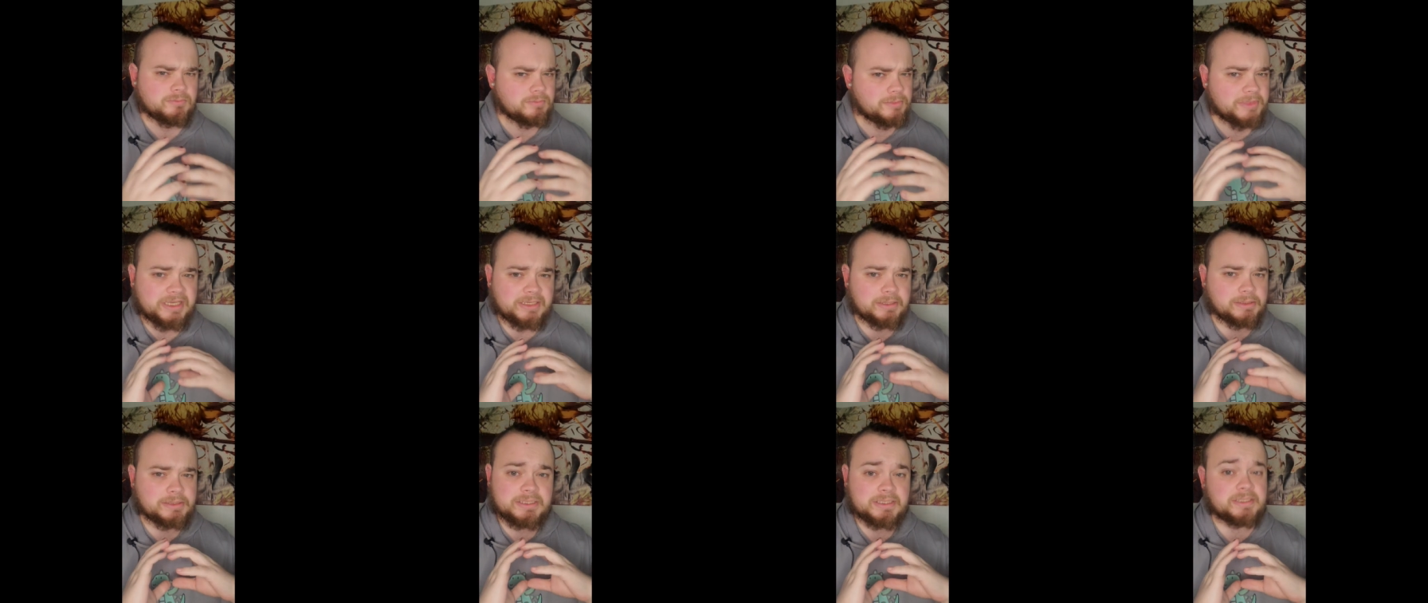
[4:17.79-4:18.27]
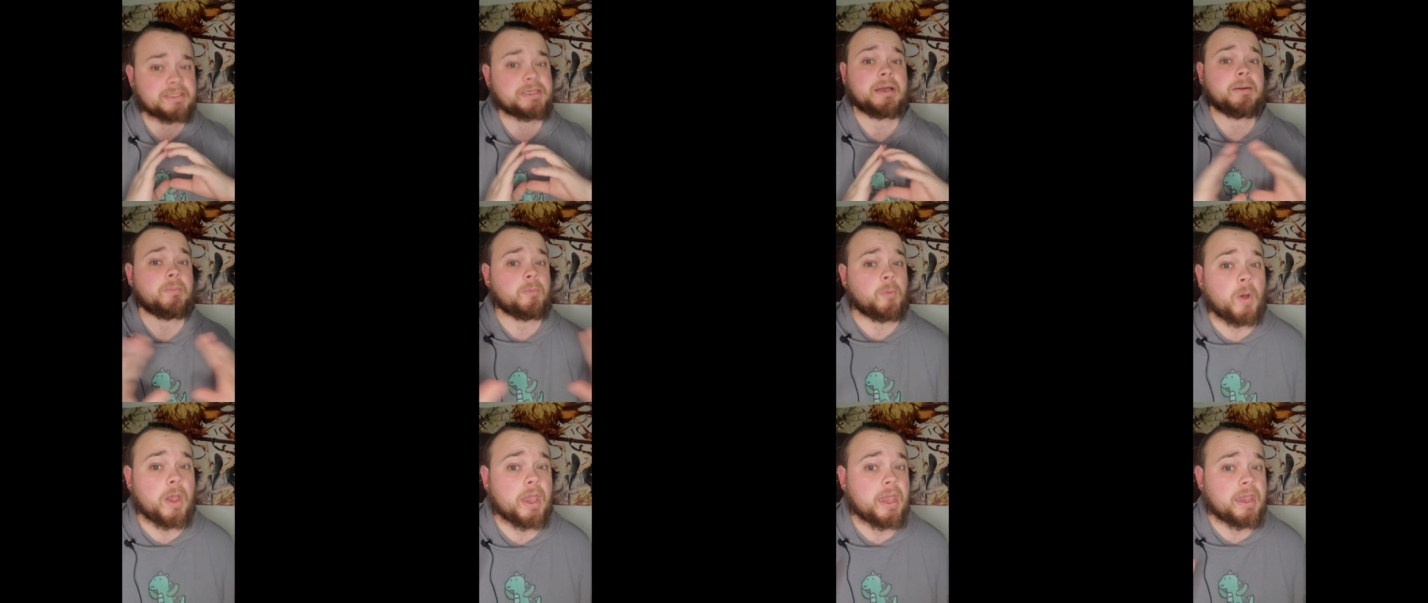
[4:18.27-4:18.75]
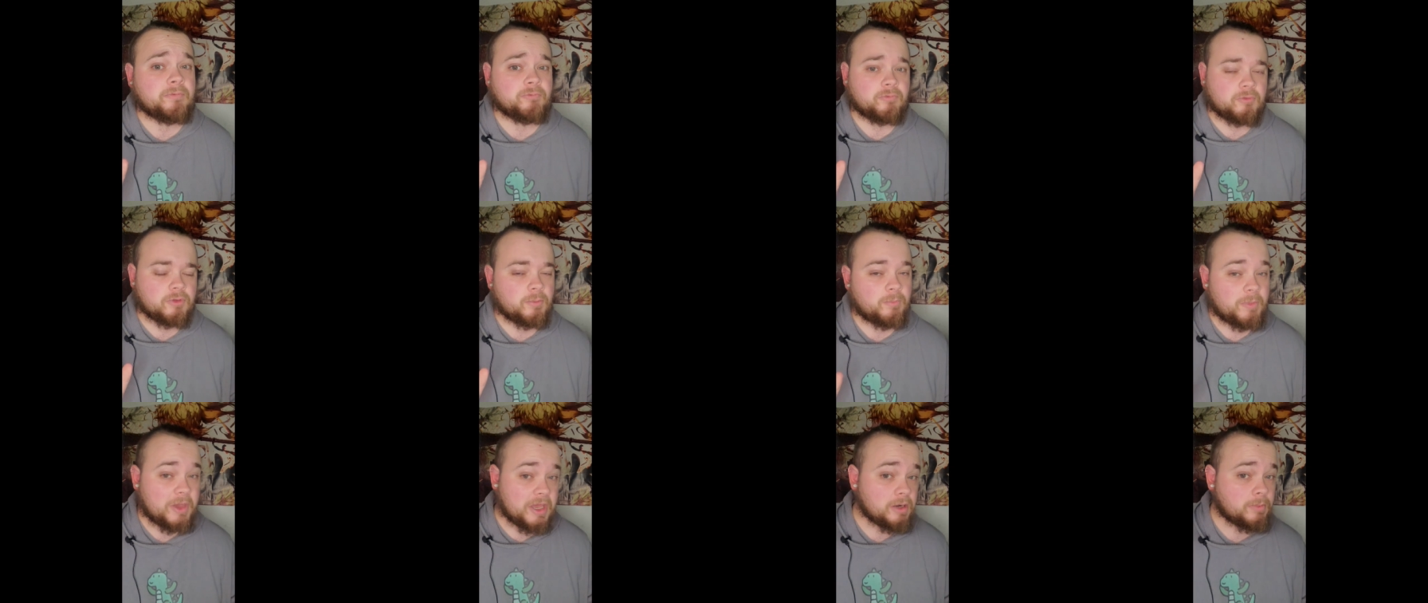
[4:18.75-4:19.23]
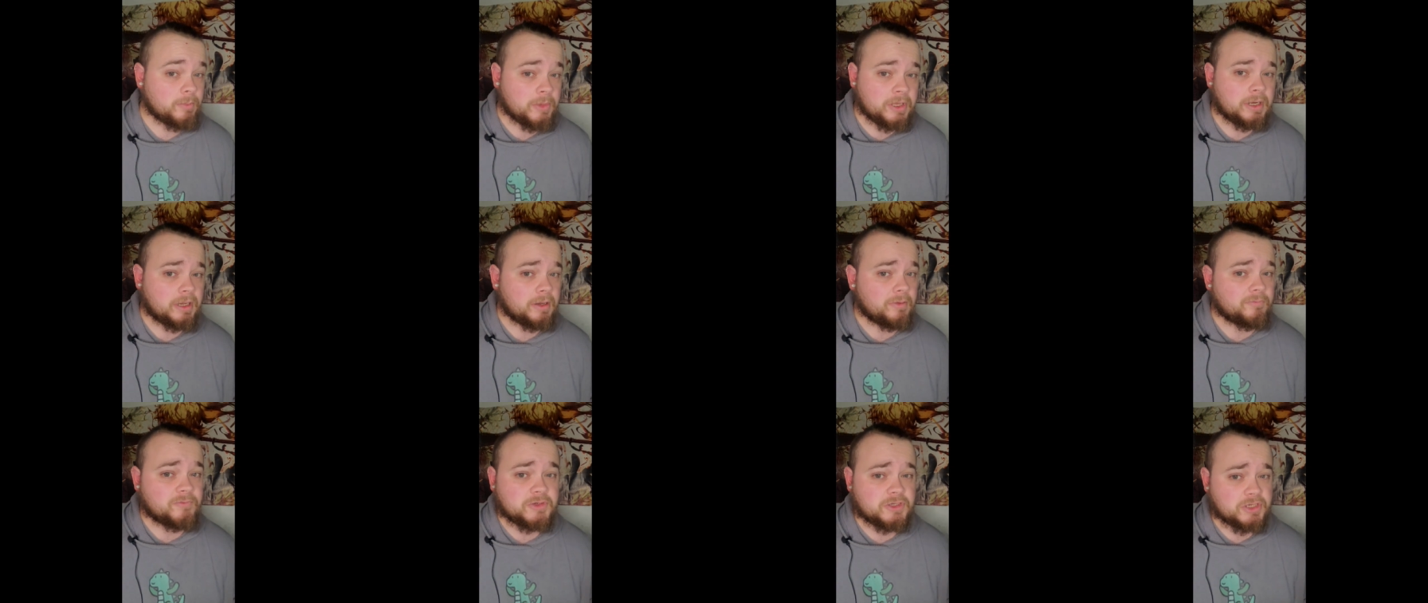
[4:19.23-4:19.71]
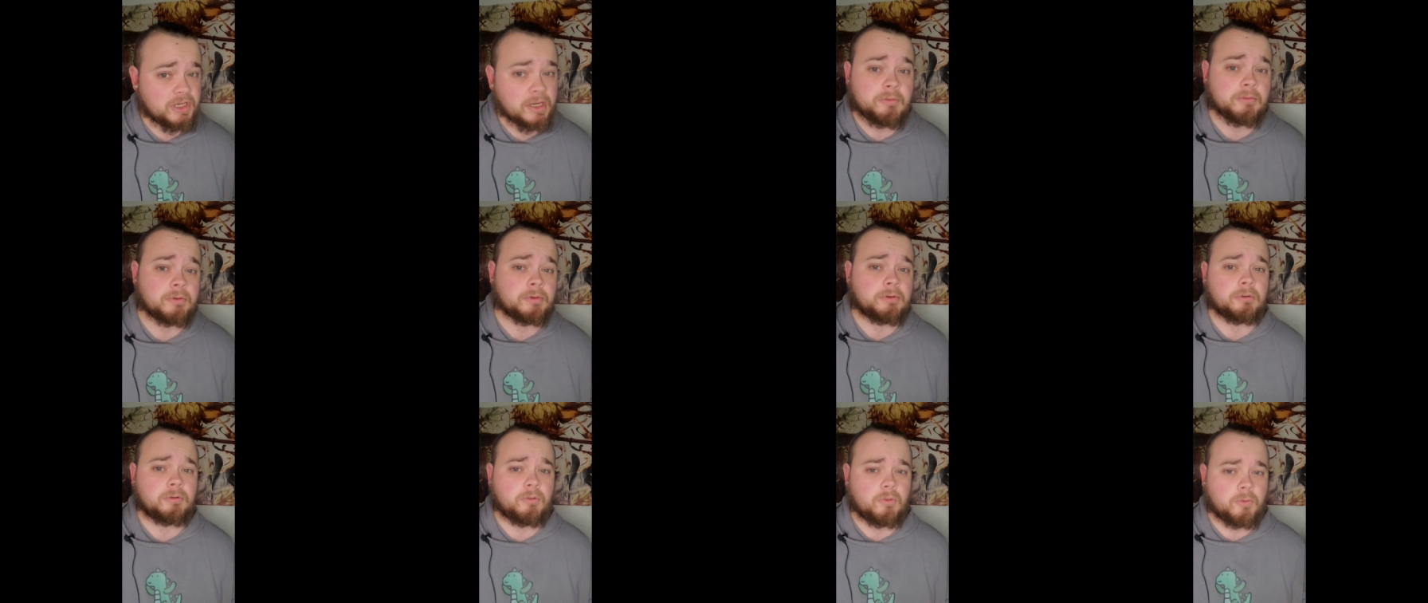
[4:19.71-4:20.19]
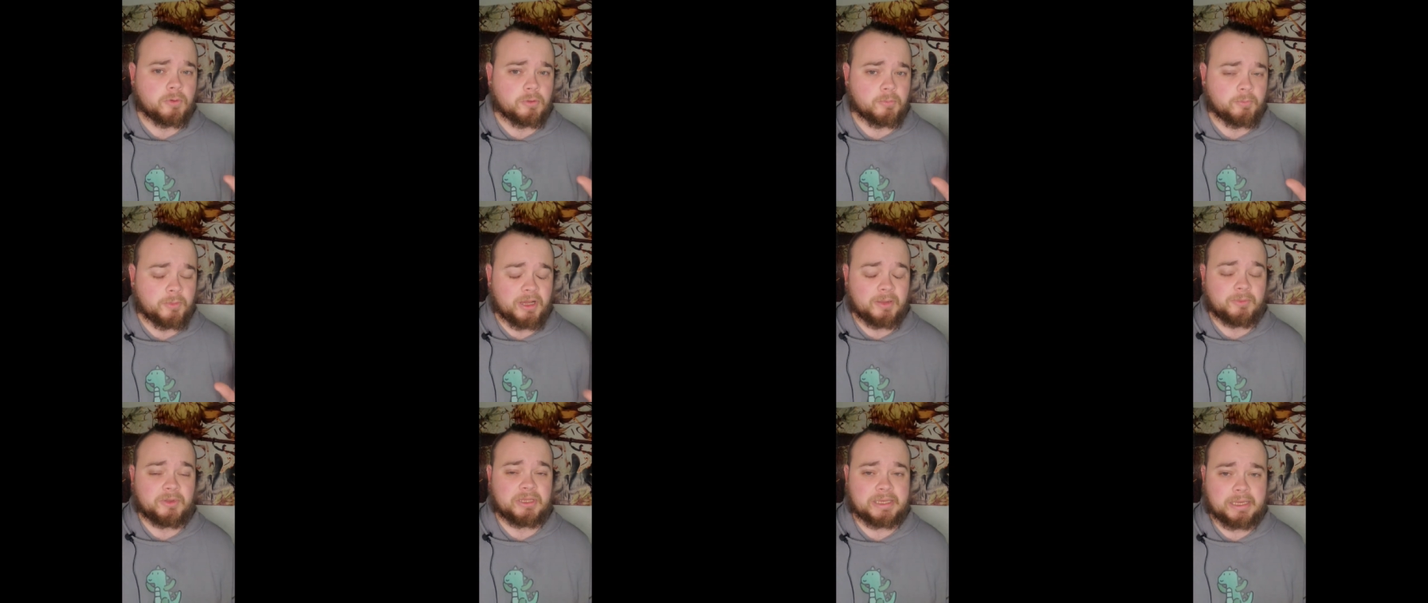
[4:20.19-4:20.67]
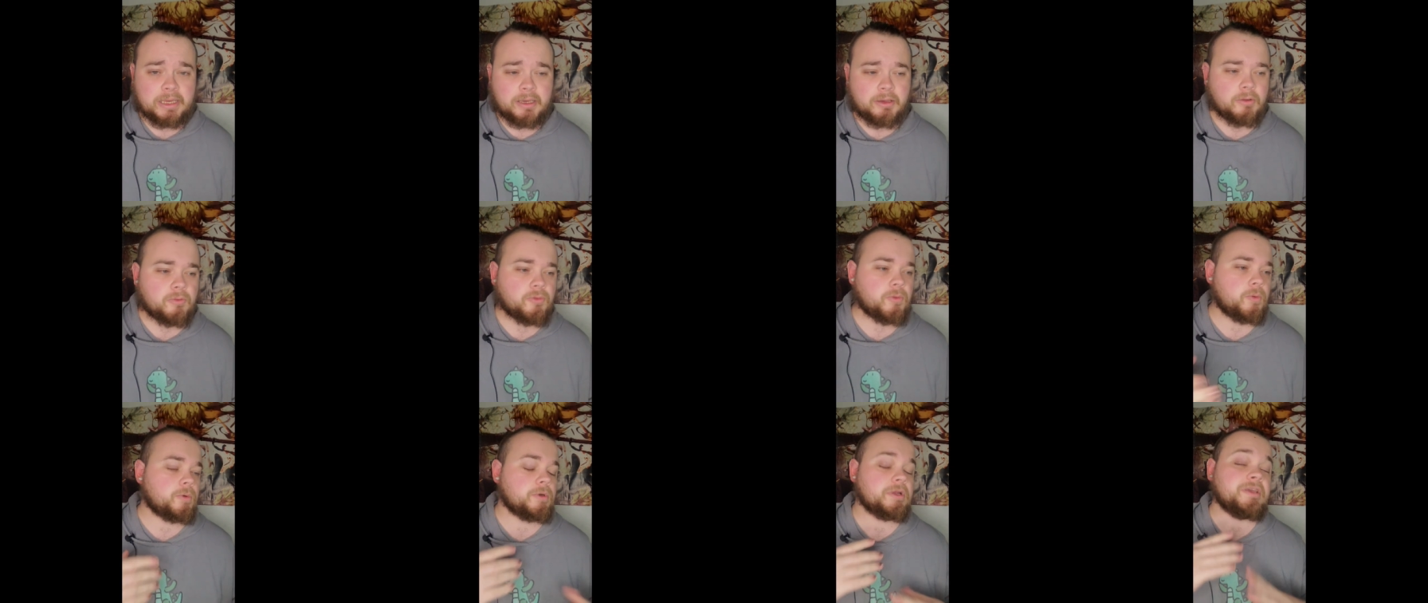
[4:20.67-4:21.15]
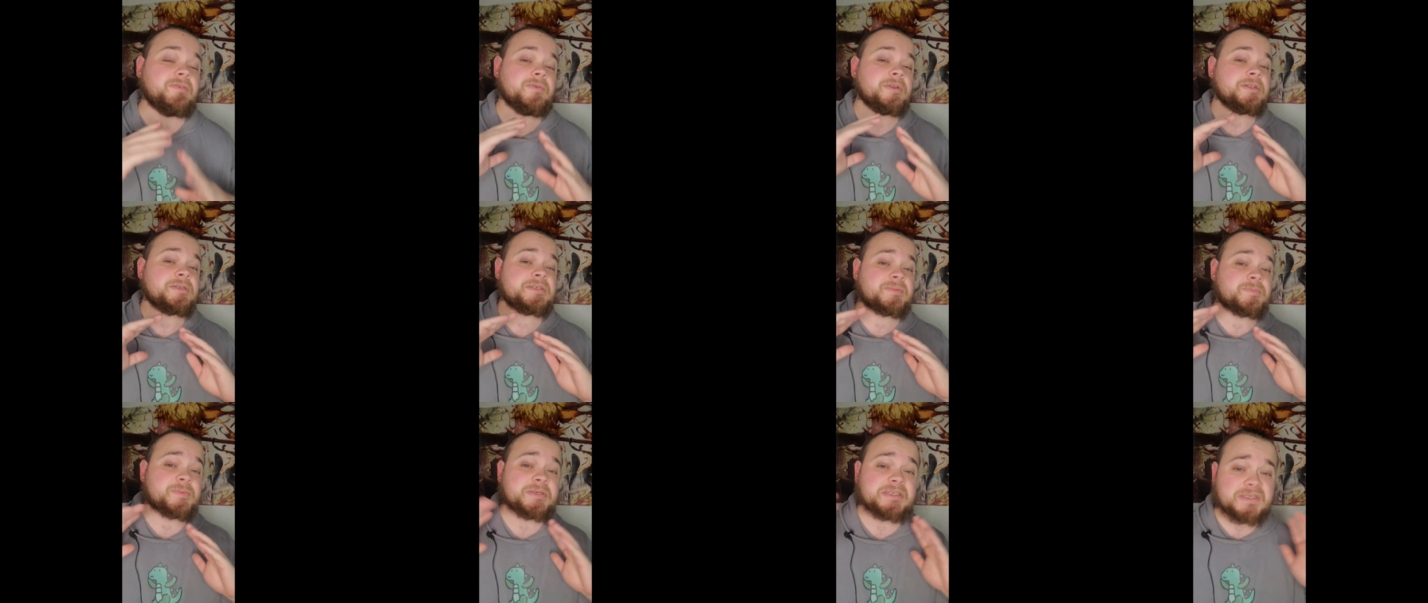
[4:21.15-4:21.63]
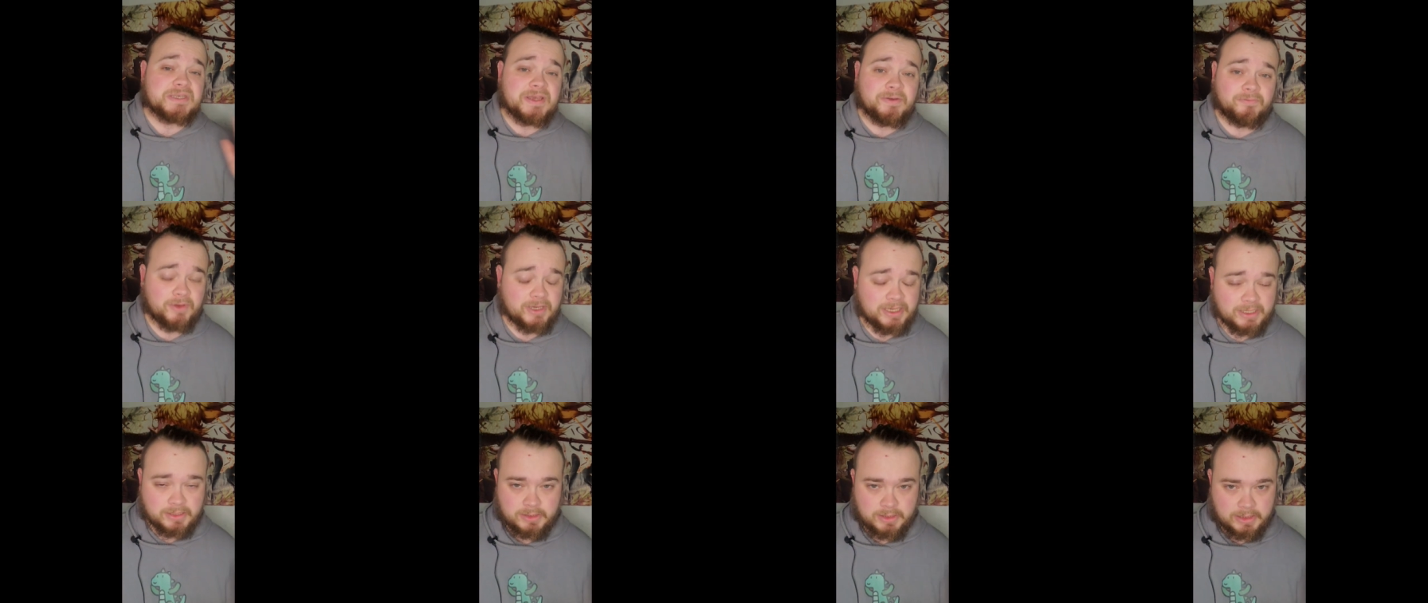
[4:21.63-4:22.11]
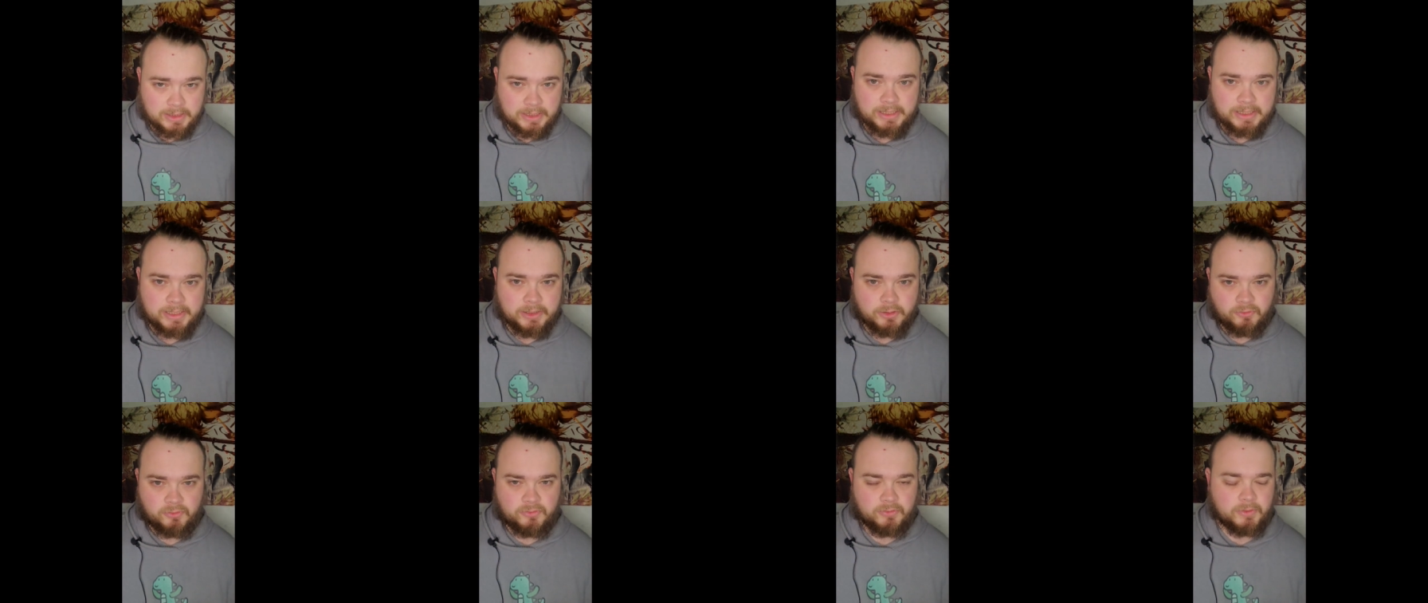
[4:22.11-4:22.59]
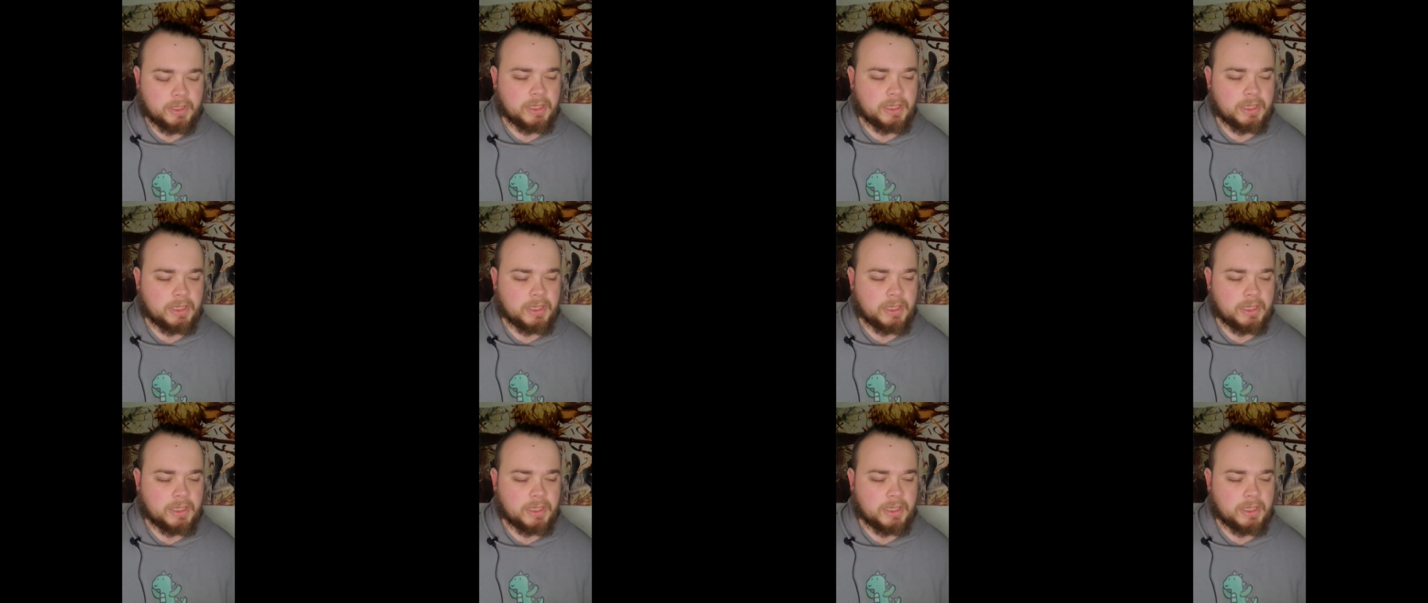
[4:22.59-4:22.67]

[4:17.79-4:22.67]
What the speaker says: in some way for the betterment of general or public health or even specific health